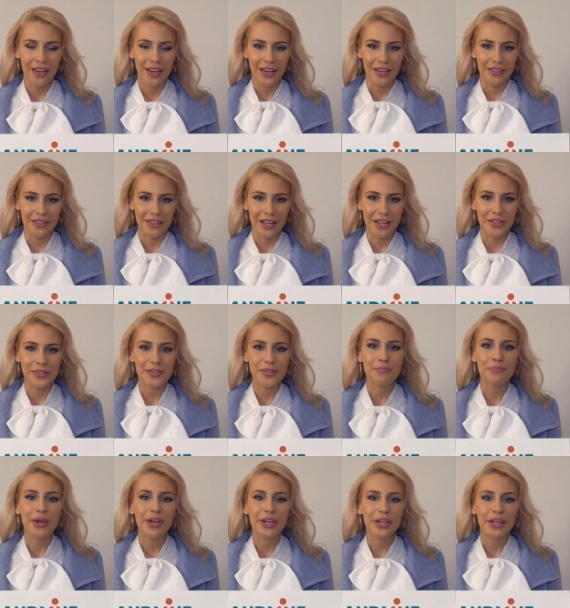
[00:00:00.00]
and
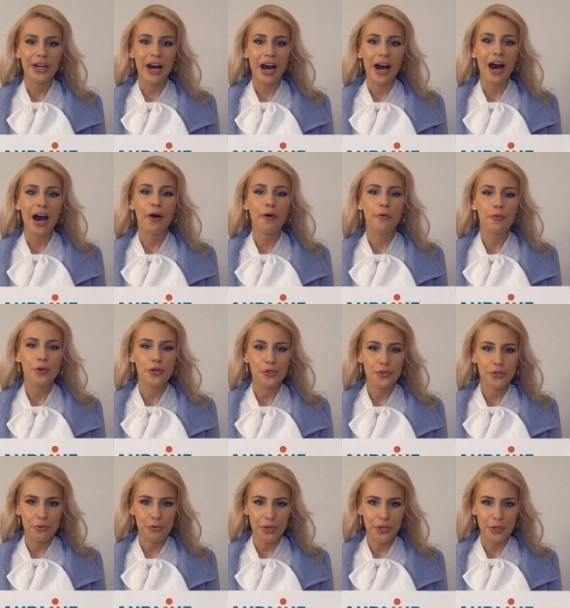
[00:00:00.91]
let's make our
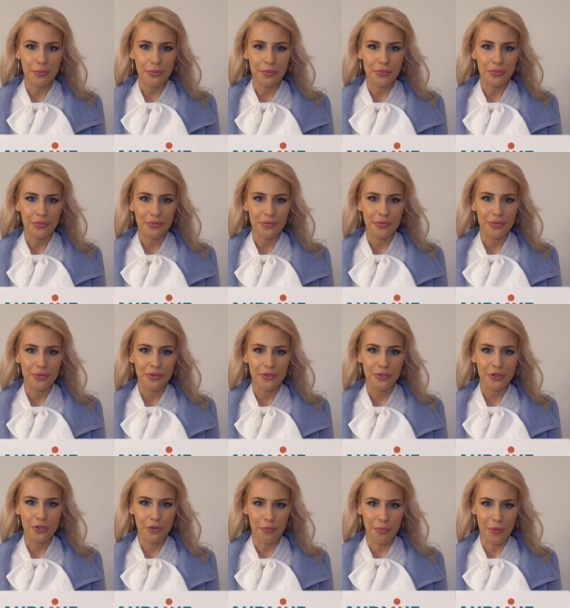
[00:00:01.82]
dream
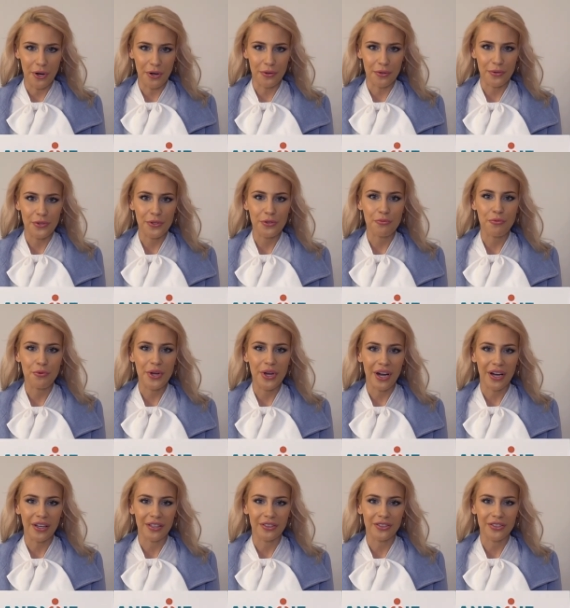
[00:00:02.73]
tomorrow's
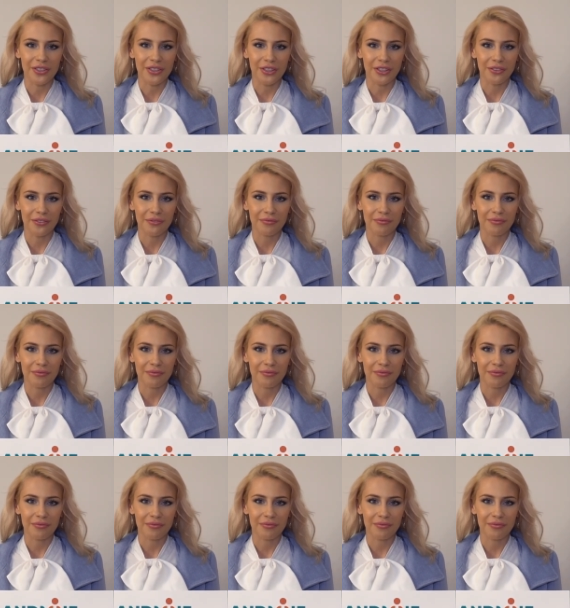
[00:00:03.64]
reality.